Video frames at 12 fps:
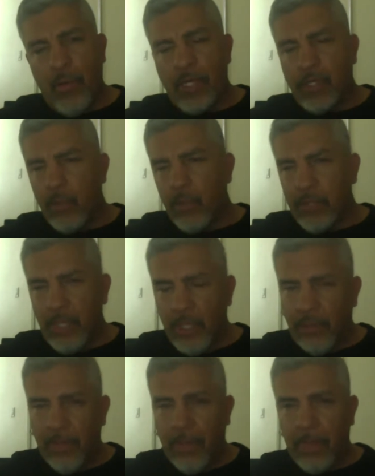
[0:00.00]
son was
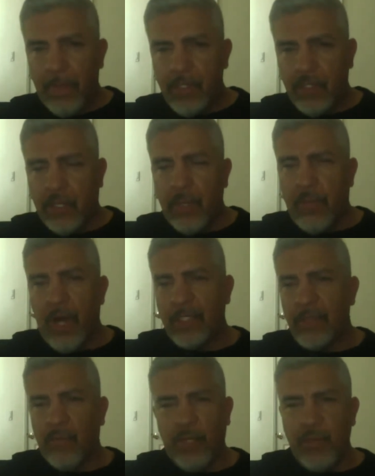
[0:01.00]
little, he started
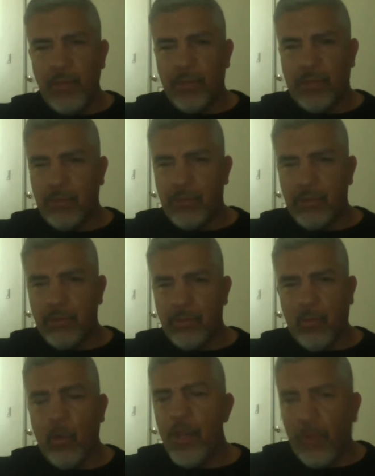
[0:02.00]
boxing when he was
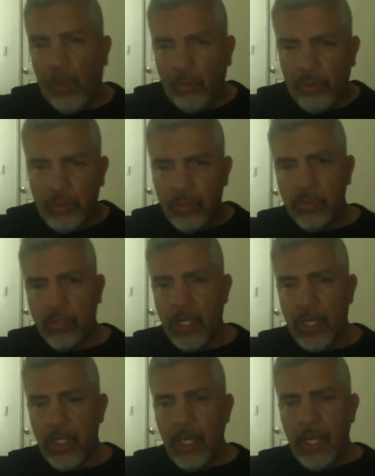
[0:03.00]
1 year old.
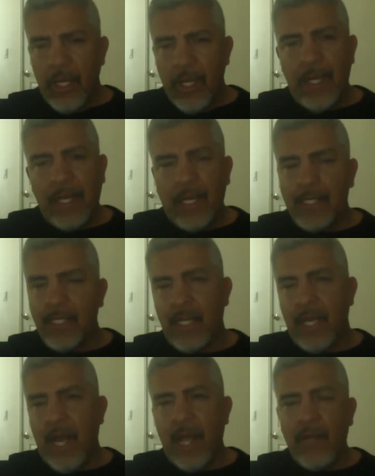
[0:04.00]
Okay, and like I
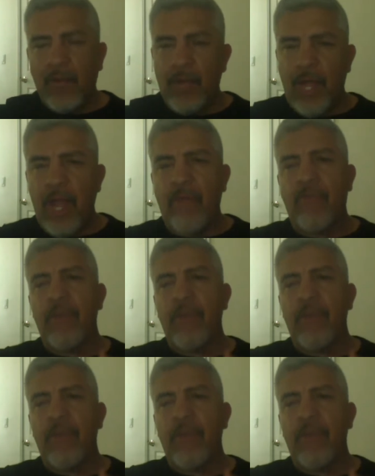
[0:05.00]
said, I know that every